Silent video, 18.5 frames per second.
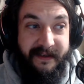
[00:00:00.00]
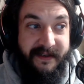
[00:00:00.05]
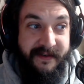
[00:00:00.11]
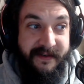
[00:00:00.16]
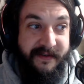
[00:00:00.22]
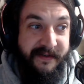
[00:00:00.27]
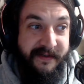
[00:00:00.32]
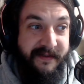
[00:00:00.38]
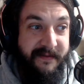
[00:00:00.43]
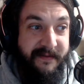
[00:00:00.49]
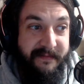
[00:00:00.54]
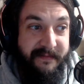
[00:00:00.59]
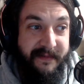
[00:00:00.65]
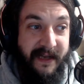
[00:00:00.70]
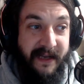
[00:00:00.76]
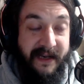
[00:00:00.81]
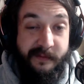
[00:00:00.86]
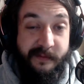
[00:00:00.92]
He just
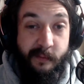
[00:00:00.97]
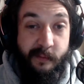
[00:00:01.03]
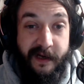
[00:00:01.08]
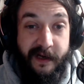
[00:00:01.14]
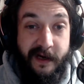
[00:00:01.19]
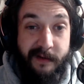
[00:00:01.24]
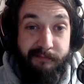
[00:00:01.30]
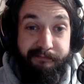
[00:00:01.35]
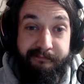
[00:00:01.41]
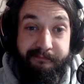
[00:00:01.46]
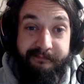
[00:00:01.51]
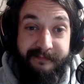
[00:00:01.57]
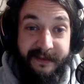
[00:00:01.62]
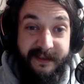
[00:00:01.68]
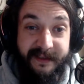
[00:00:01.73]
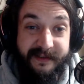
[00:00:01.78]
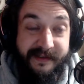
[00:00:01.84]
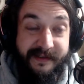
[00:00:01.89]
has one arm
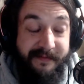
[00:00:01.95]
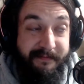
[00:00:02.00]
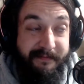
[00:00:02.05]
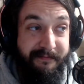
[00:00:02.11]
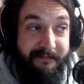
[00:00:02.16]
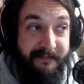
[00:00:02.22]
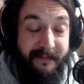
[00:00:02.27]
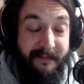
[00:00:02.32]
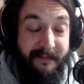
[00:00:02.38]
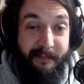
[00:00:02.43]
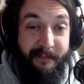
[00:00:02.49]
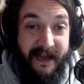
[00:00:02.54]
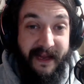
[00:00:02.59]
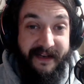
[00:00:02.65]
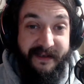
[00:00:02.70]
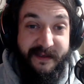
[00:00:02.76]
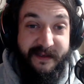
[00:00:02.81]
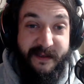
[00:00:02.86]
because
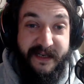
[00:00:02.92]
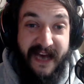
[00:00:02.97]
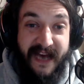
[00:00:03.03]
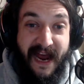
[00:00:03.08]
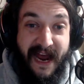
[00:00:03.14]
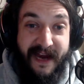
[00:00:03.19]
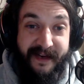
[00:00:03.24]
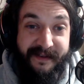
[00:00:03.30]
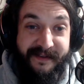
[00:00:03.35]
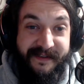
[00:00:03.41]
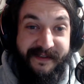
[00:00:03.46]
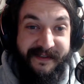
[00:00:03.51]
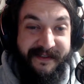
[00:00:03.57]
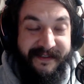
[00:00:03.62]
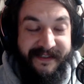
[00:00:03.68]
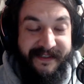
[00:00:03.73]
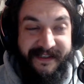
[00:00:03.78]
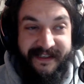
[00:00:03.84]
petting
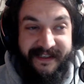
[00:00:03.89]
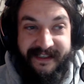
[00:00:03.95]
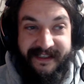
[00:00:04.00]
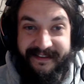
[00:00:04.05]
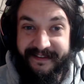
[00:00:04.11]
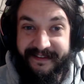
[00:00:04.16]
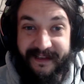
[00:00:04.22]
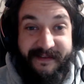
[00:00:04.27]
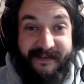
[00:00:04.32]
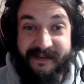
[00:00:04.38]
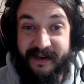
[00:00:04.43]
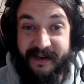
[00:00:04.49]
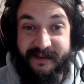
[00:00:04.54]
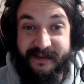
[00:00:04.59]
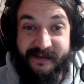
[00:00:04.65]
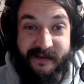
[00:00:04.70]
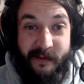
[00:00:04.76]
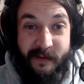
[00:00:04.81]
dags. That's not the